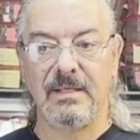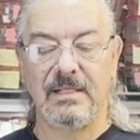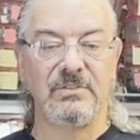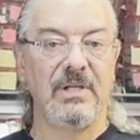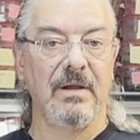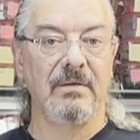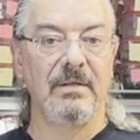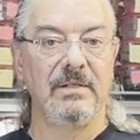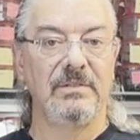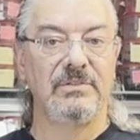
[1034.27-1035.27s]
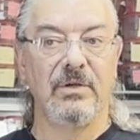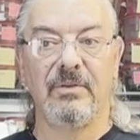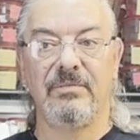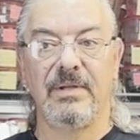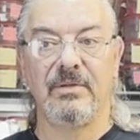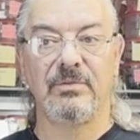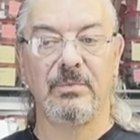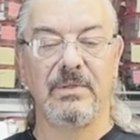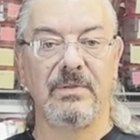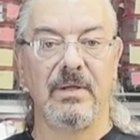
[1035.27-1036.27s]
and share share the videos
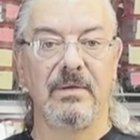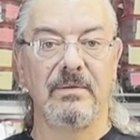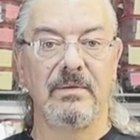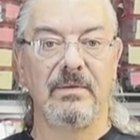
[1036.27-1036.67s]
with uh,